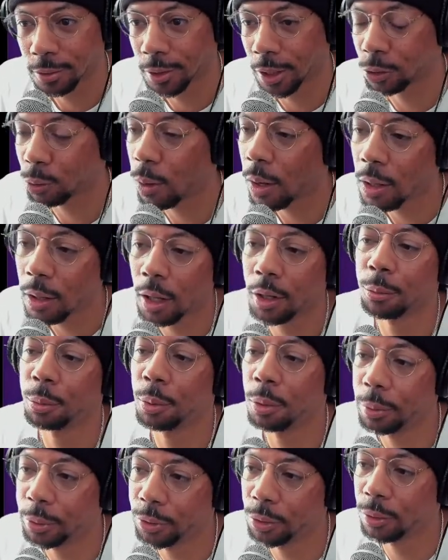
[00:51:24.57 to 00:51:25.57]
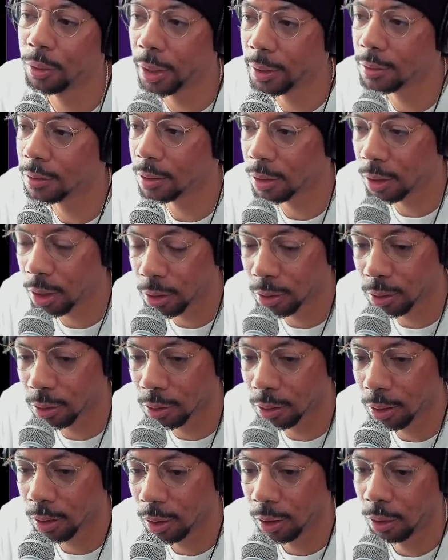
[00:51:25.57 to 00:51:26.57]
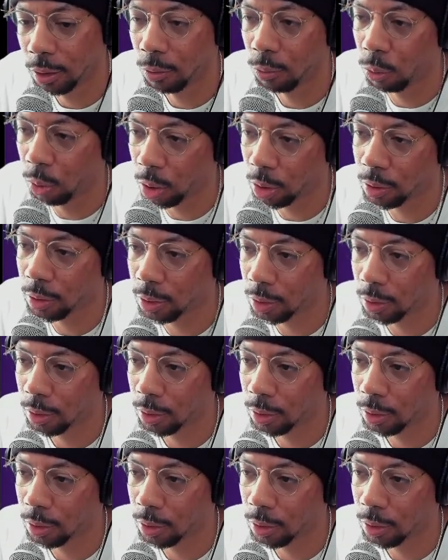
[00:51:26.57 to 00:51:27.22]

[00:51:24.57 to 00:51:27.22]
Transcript: That's why a lot of people do like Solana. One,